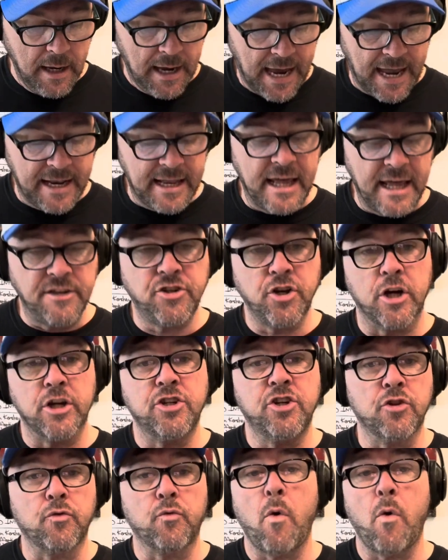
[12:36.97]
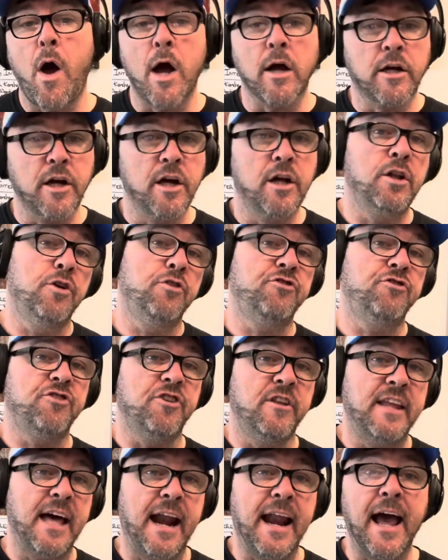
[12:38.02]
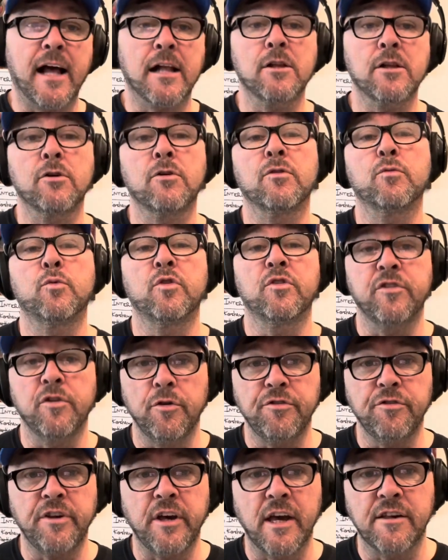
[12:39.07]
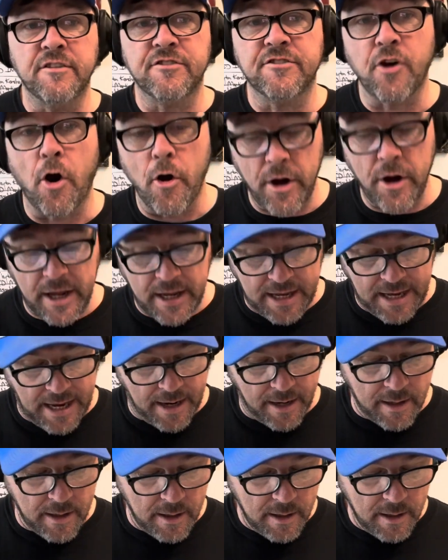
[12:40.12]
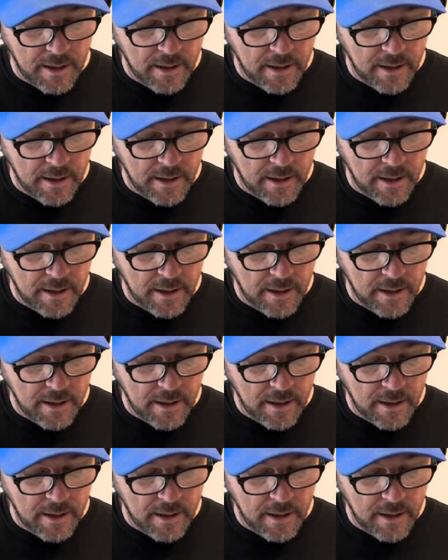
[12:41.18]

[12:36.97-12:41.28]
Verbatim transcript: and they took it to the wrong conclusion that Ekeler was losing his starting gig.